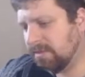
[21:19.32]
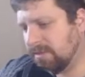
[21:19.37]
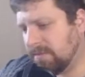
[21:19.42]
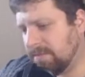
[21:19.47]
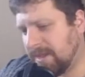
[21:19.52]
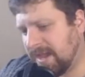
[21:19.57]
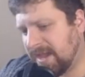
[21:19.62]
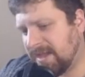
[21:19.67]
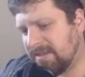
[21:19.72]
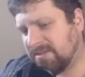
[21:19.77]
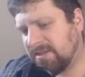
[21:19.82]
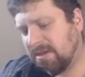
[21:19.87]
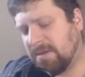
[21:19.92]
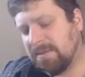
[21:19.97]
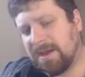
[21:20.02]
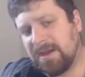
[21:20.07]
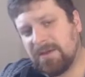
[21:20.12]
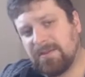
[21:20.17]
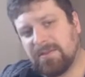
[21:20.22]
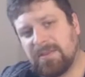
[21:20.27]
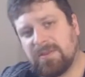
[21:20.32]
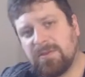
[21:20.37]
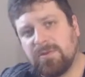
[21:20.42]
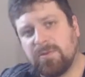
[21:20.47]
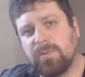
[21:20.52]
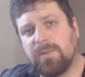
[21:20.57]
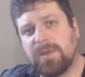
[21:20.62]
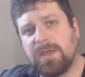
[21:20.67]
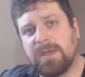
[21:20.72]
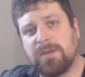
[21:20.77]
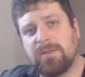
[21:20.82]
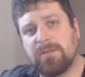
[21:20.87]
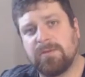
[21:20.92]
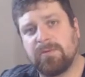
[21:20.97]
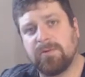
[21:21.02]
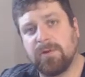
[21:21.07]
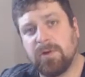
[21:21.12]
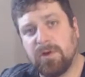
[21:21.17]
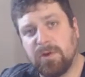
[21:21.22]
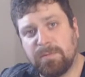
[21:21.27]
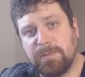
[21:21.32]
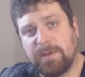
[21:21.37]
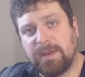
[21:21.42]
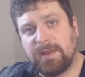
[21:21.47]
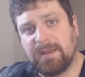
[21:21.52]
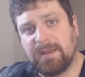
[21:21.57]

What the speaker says: the Past come out this week, so we're hoping to